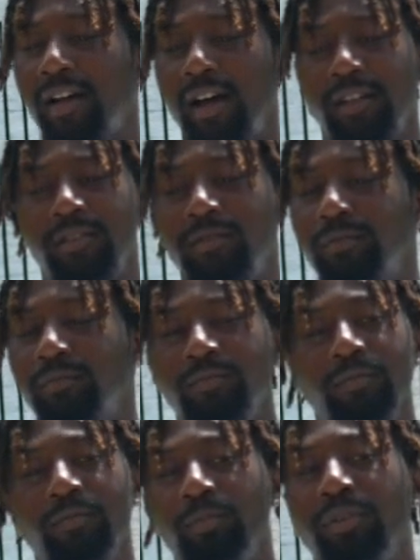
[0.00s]
got
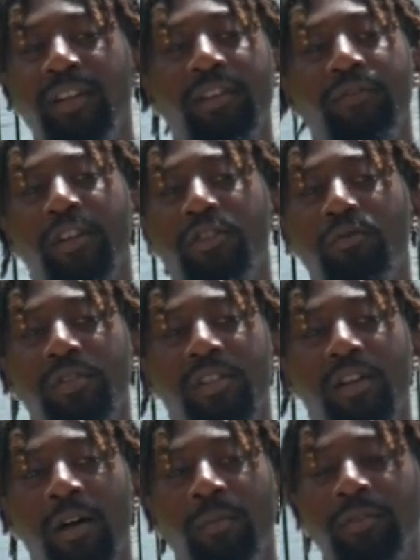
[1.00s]
plenty of visuals
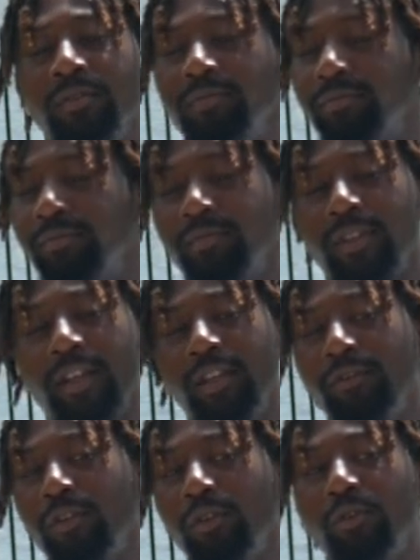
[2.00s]
coming,
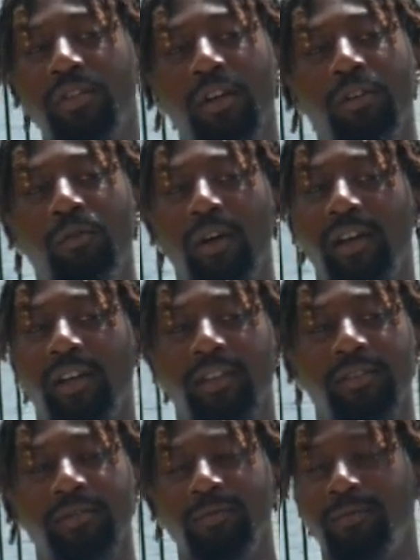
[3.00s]
interviews on the way,
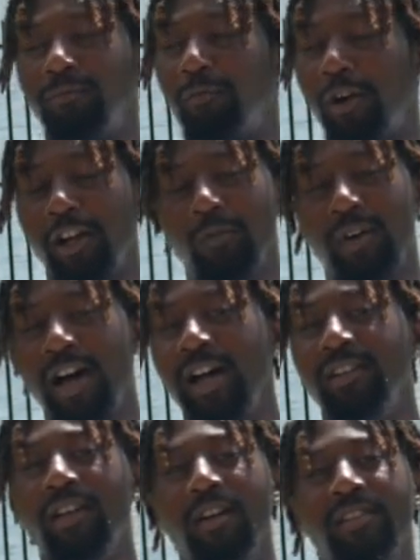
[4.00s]
work with Hot
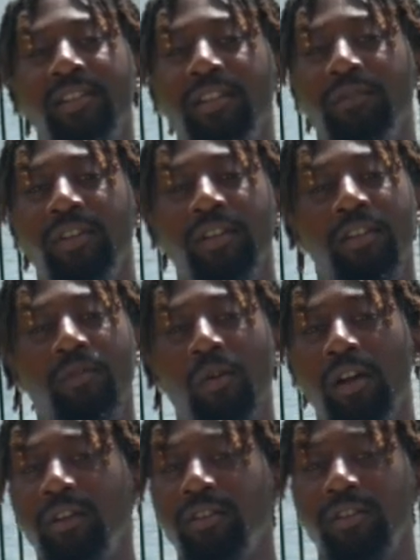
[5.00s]
Thoughts TV in the
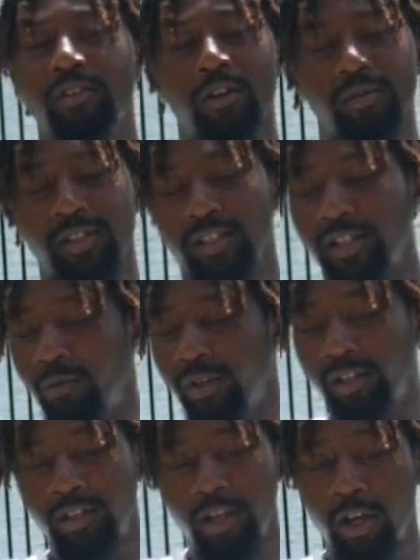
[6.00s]
work. You know what I'm saying? So
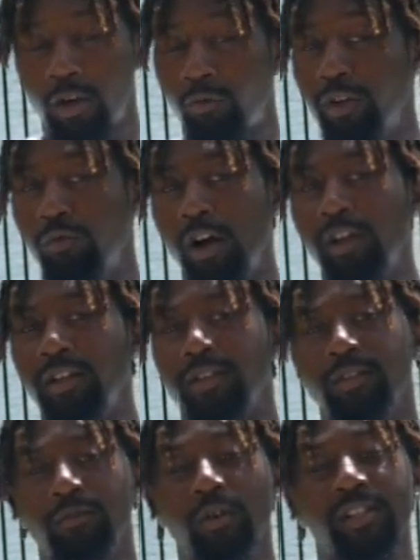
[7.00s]
we working.
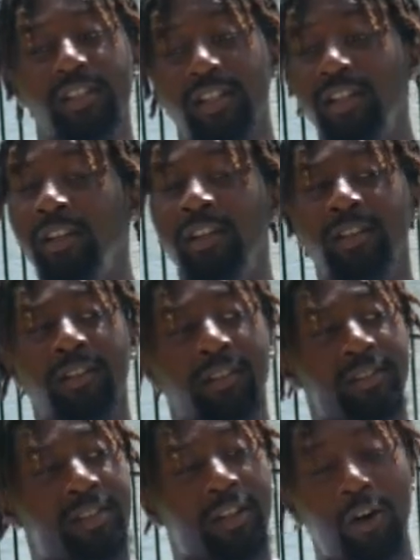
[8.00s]
Once again,
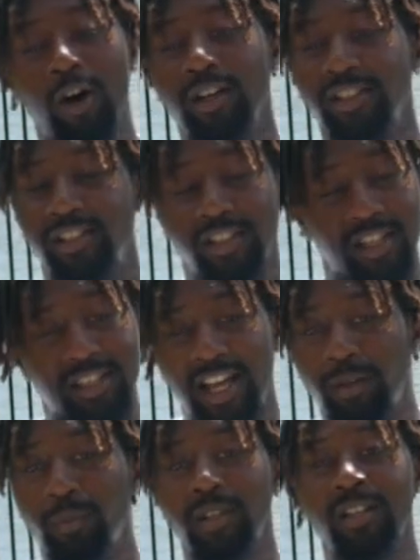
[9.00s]
to the artists just
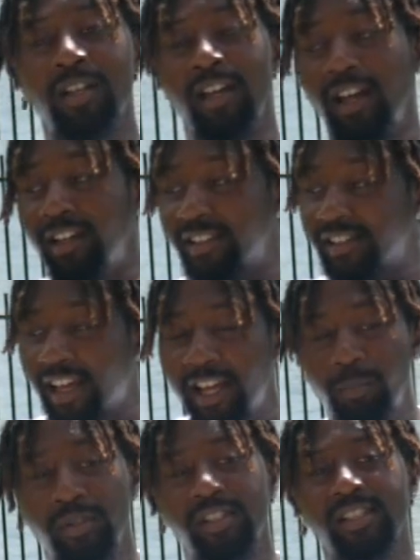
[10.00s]
like me, in the
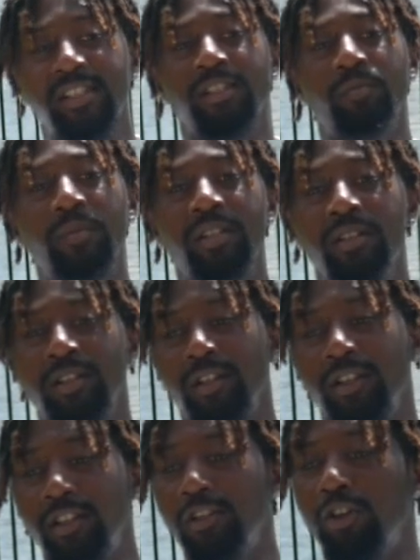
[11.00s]
same position as me.
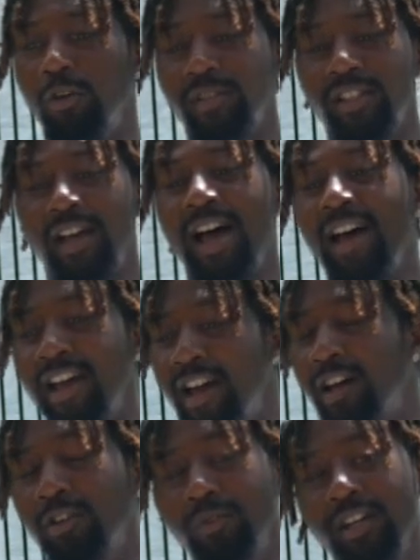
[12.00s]
You know what I'm saying? I
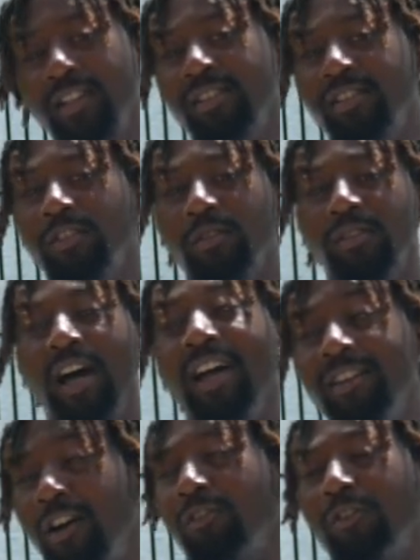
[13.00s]
have the relationship. I
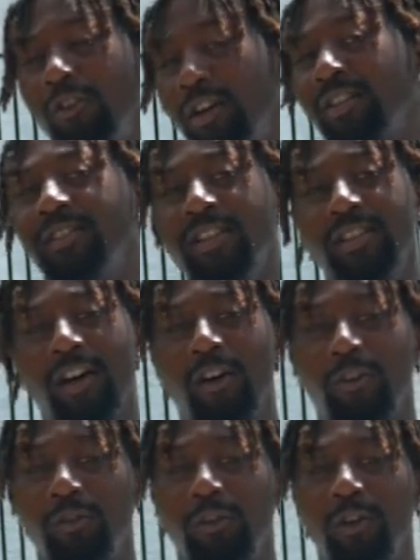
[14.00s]
know the artist that's
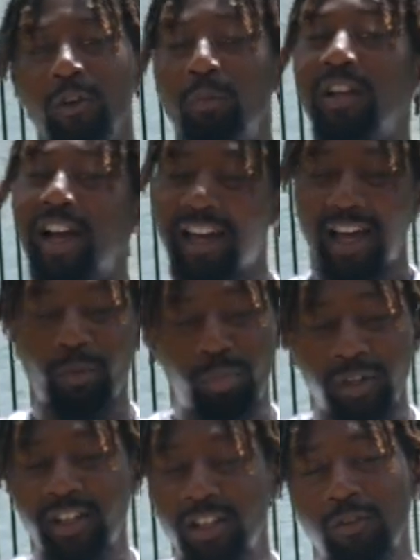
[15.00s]
on. But I gotta
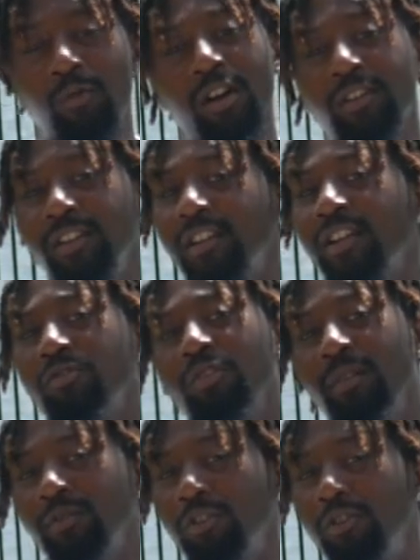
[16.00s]
put in the work, nigga. That's what
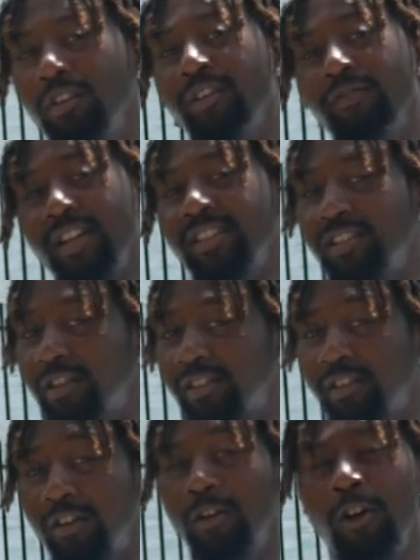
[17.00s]
I'm doing. Invest in
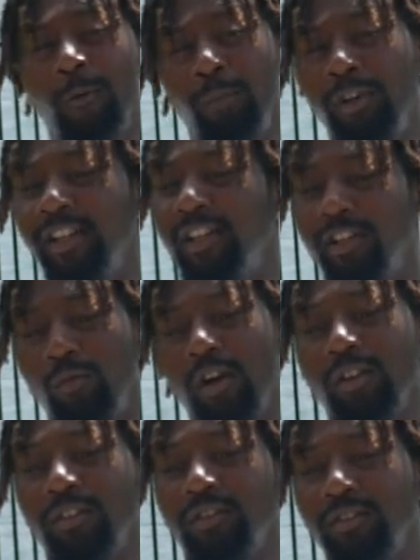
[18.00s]
yourself. Put in the
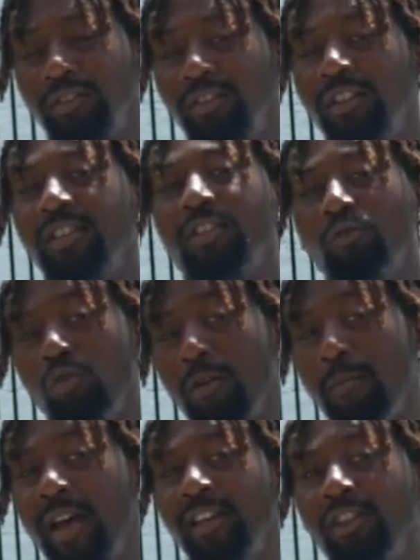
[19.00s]
work. This is
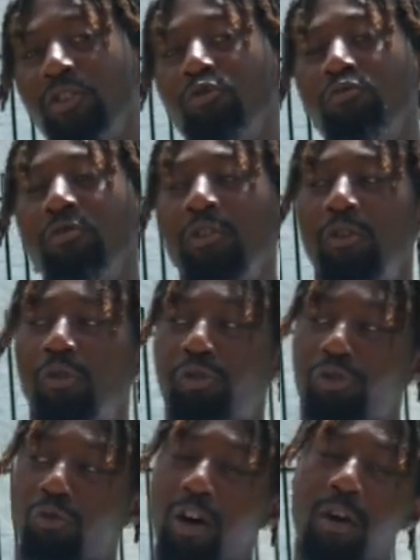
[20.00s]
what make you who
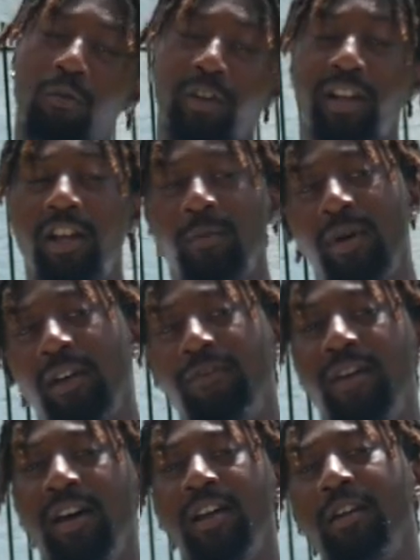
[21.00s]
you are when everybody
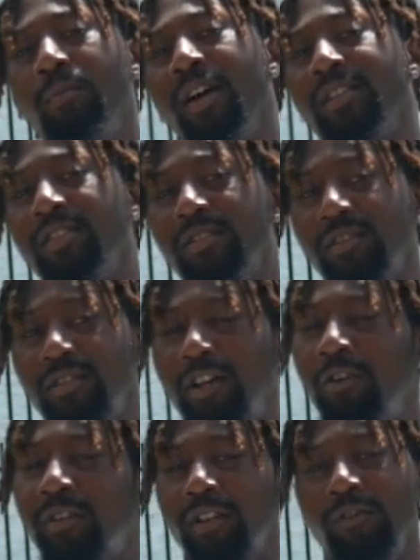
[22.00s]
find out about you.
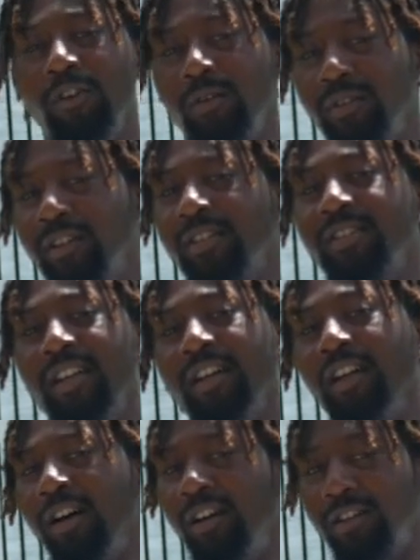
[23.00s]
Don't give up, nigga. Stay
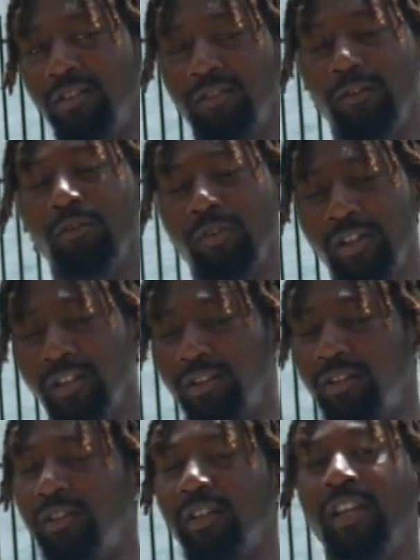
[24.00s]
down. For real.
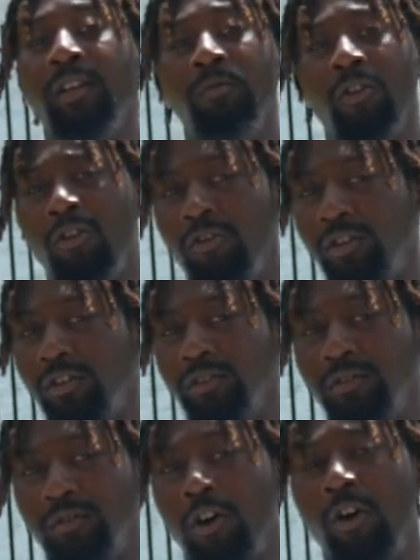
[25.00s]
Keep going.
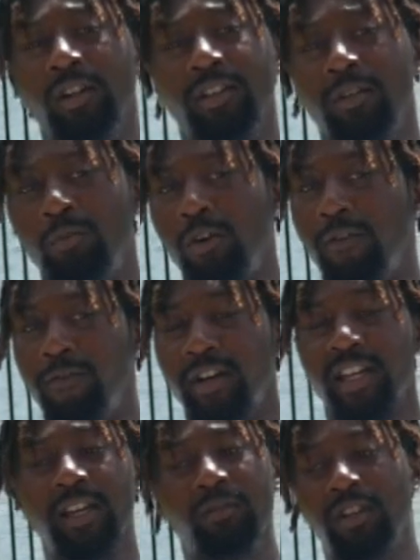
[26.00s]
Hard than a motherfucker.
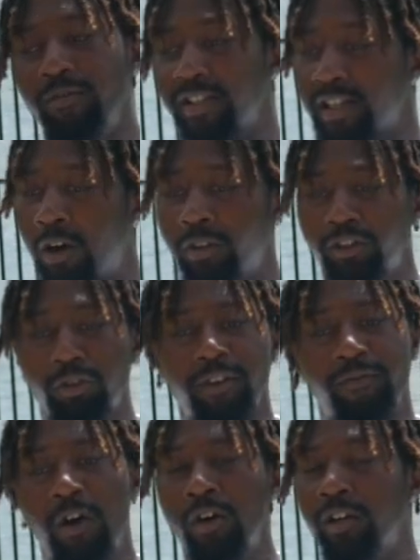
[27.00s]
Even if it's only
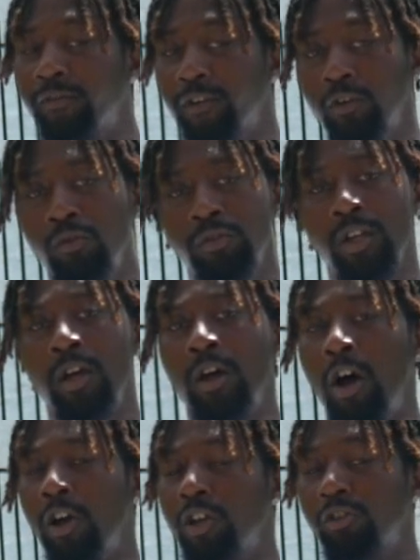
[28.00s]
300-400 views
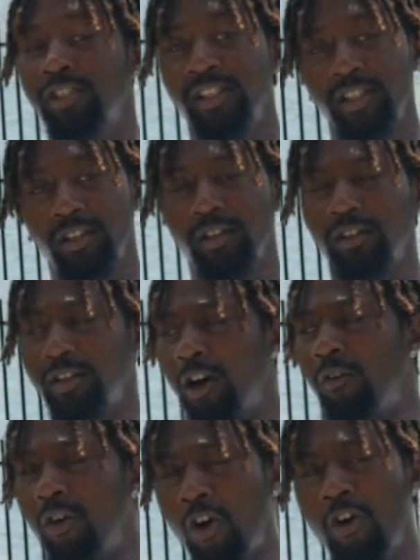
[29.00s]
on your shit,
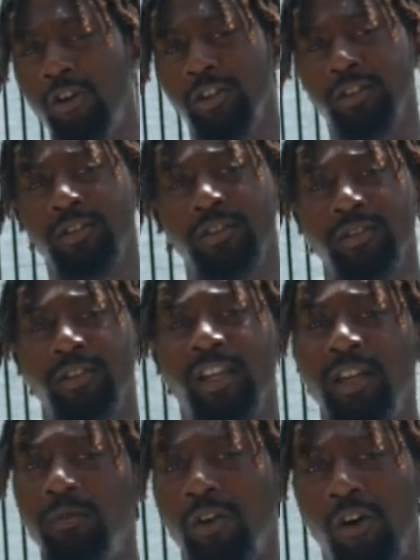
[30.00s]
go hard.
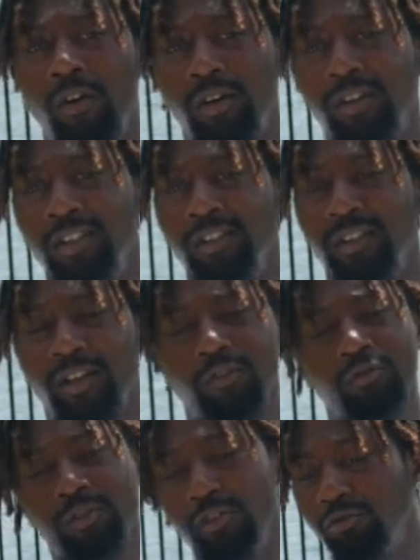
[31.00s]
Keep going. If
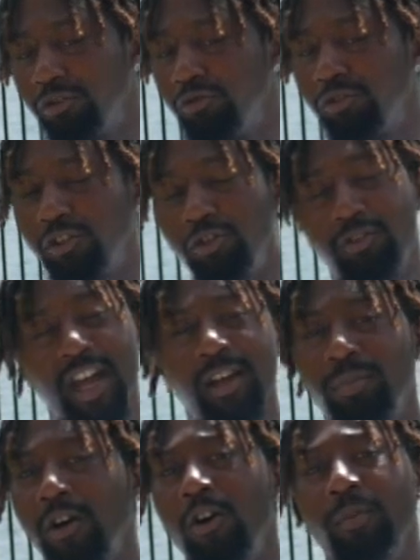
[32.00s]
you
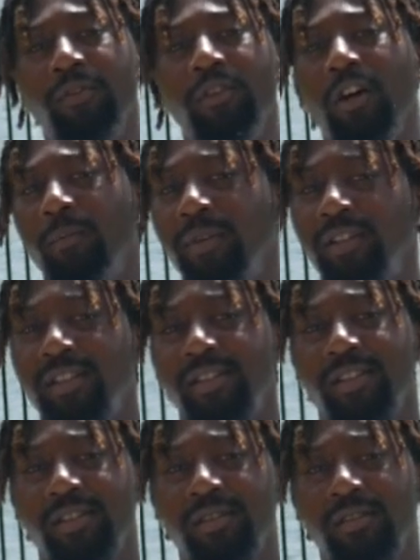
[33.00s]
can't blow up if you don't be
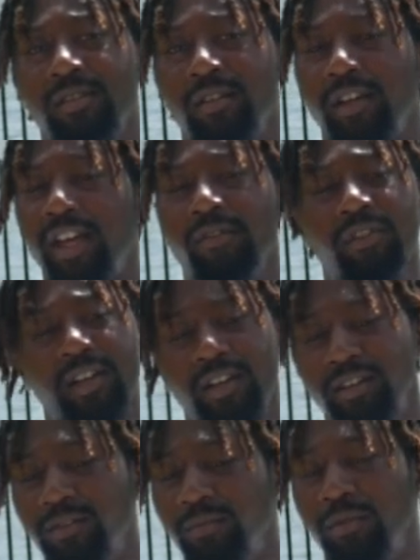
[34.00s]
consistent. Every
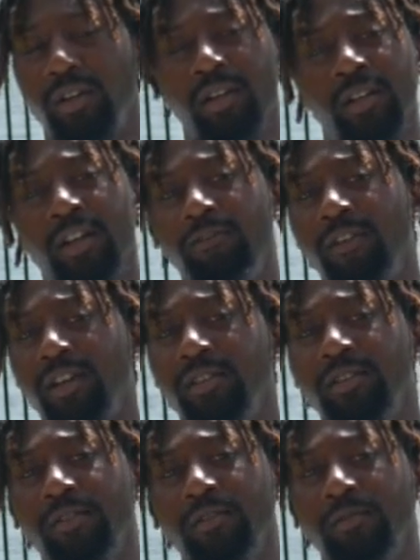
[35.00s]
day. Put it in their face.
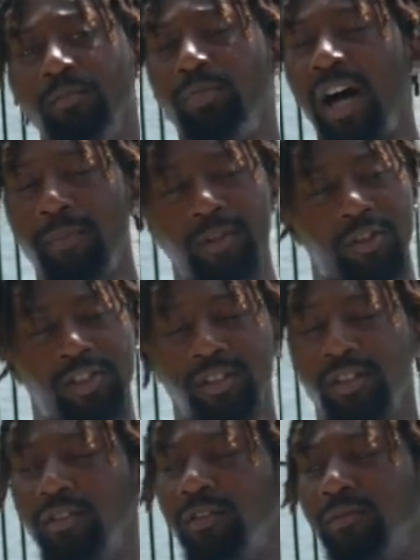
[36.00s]
Pop your
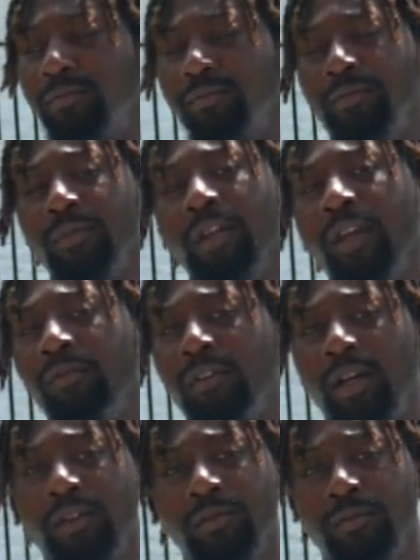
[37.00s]
shit. Every day.